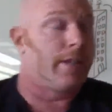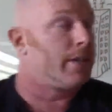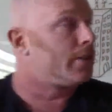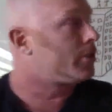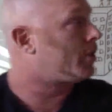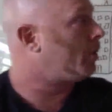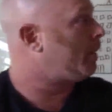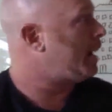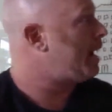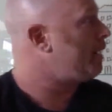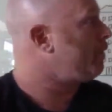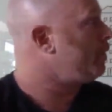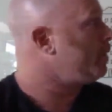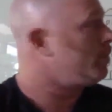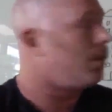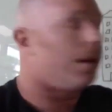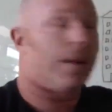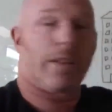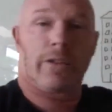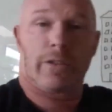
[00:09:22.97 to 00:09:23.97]
So every
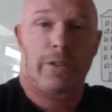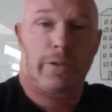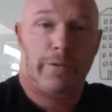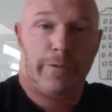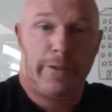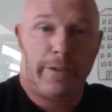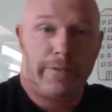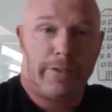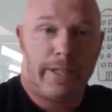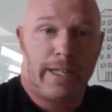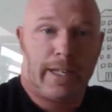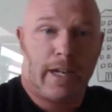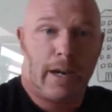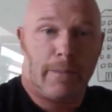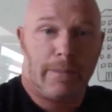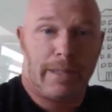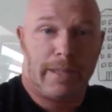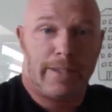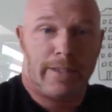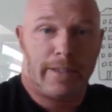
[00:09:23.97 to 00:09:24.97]
one of those 50
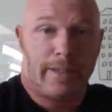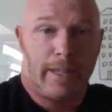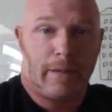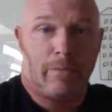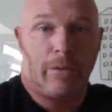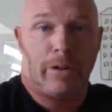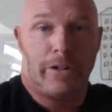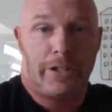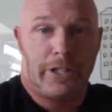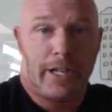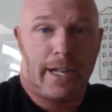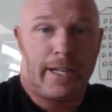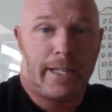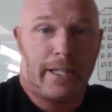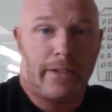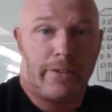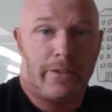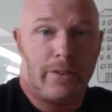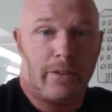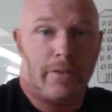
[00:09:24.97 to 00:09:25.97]
companies that they wrote a check
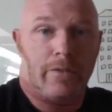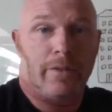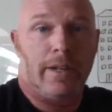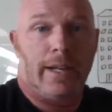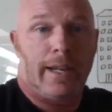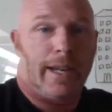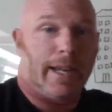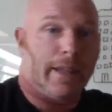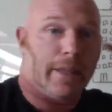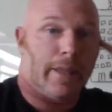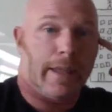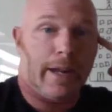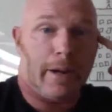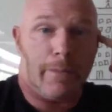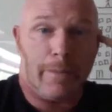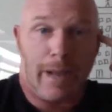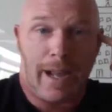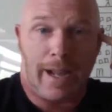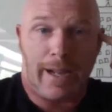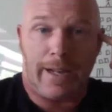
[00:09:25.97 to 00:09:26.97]
into, in
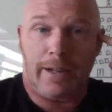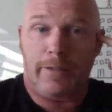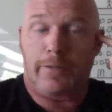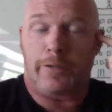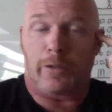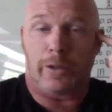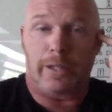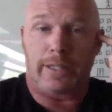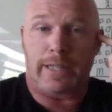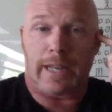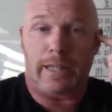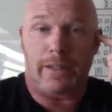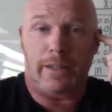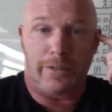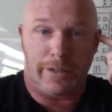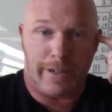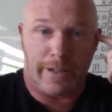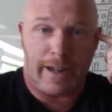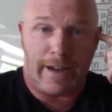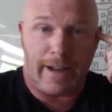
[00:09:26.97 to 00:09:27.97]
their mind, fully
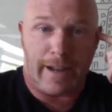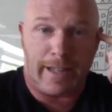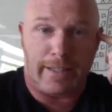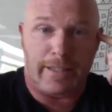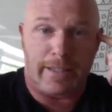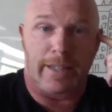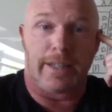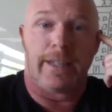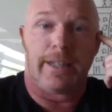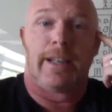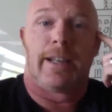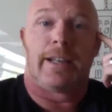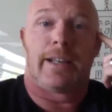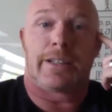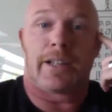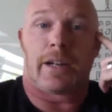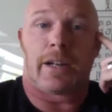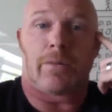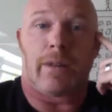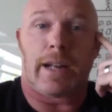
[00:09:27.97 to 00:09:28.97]
diluted at exit,
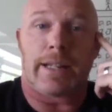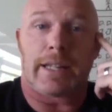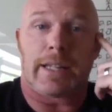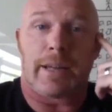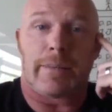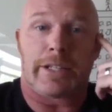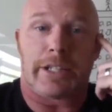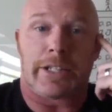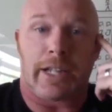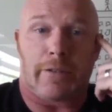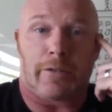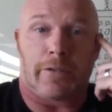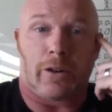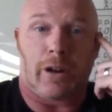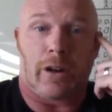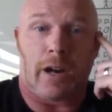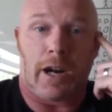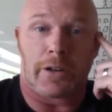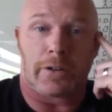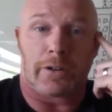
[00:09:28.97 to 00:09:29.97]
is going to write them a check for
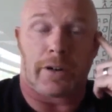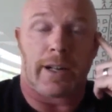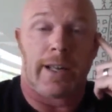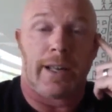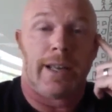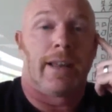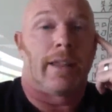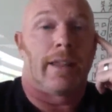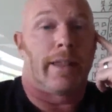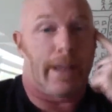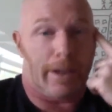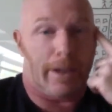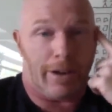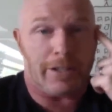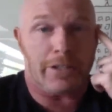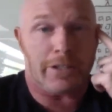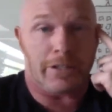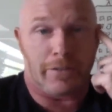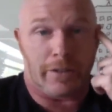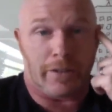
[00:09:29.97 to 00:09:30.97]
100. They
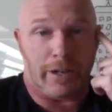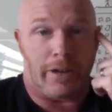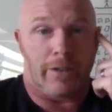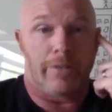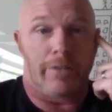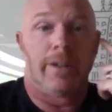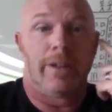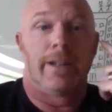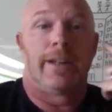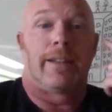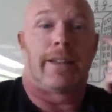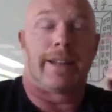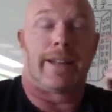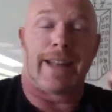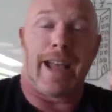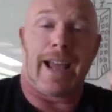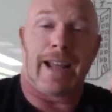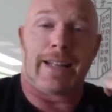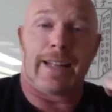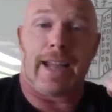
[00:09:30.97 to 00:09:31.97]
also know that
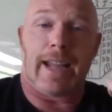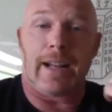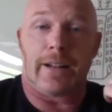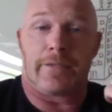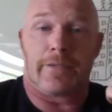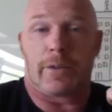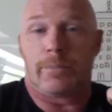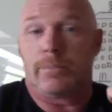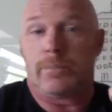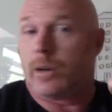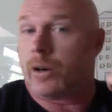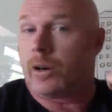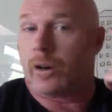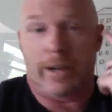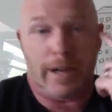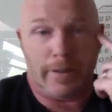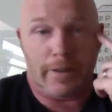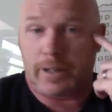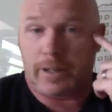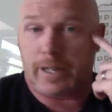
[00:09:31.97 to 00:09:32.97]
98 of them
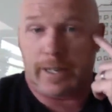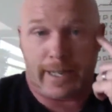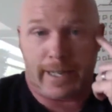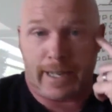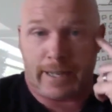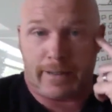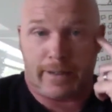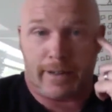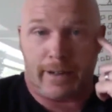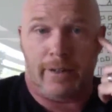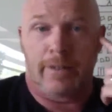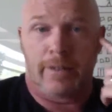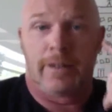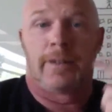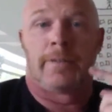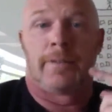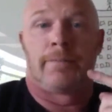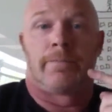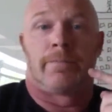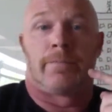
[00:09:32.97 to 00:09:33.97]
are never going to get there,
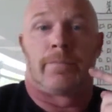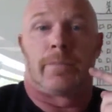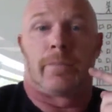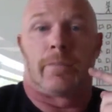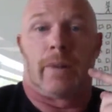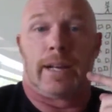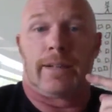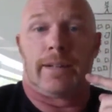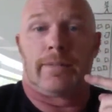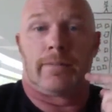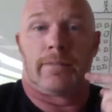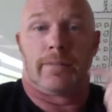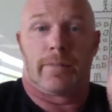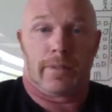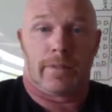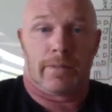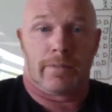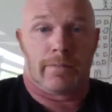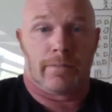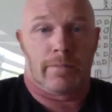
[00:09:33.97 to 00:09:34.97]
right?
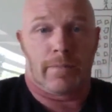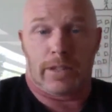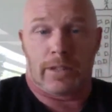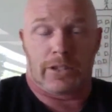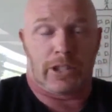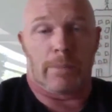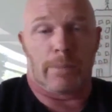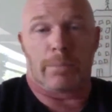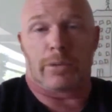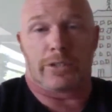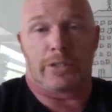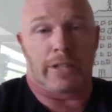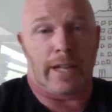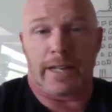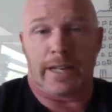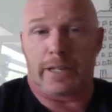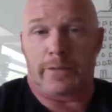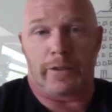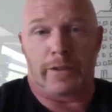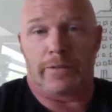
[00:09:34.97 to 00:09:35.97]
Some
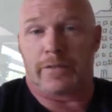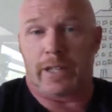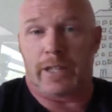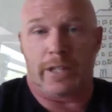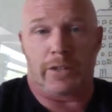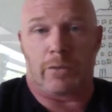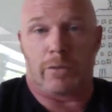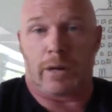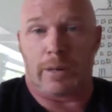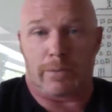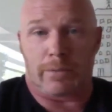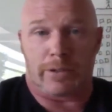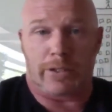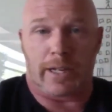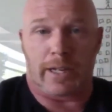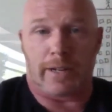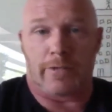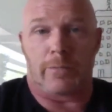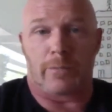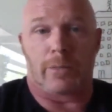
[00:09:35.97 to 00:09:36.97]
percentage, 15 to
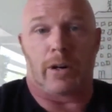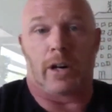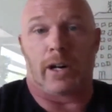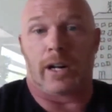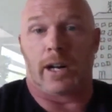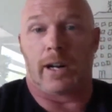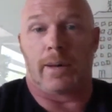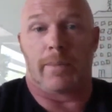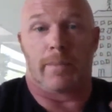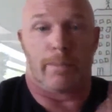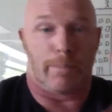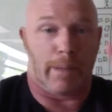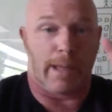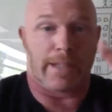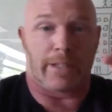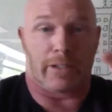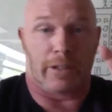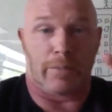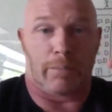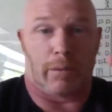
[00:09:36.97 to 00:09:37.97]
20% of them, are going to
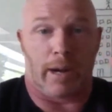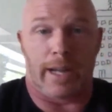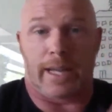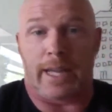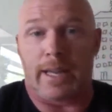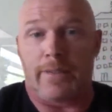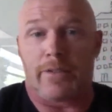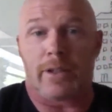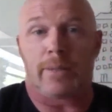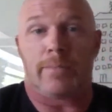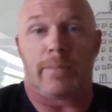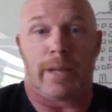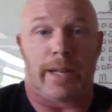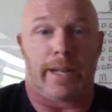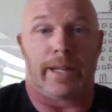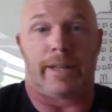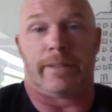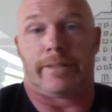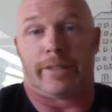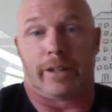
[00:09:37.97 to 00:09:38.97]
basically break even,
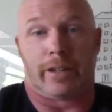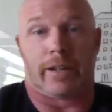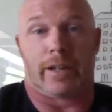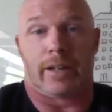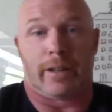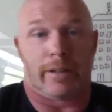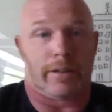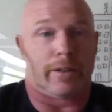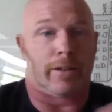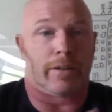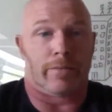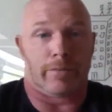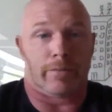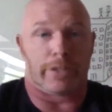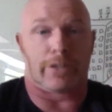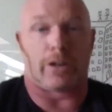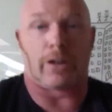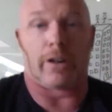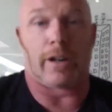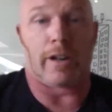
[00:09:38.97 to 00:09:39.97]
meaning they're going to
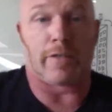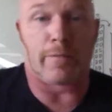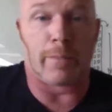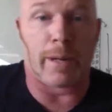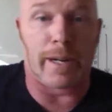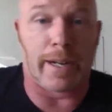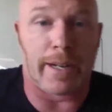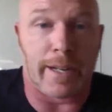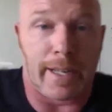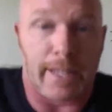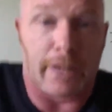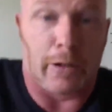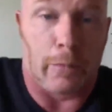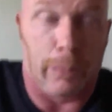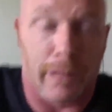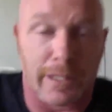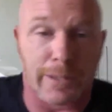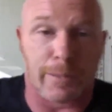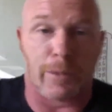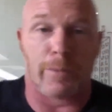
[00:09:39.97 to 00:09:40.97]
return enough money to get their
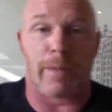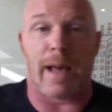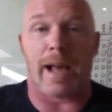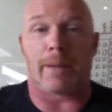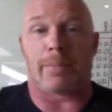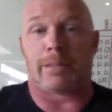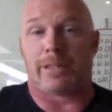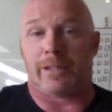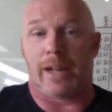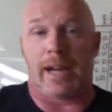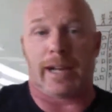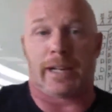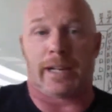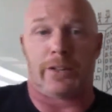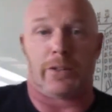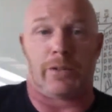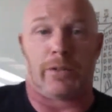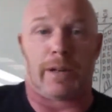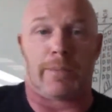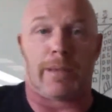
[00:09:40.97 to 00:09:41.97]
principal back, but they're not going
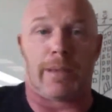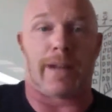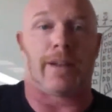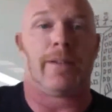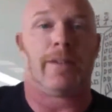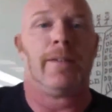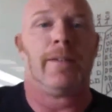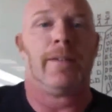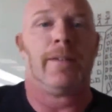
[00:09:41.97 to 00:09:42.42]
to do any better.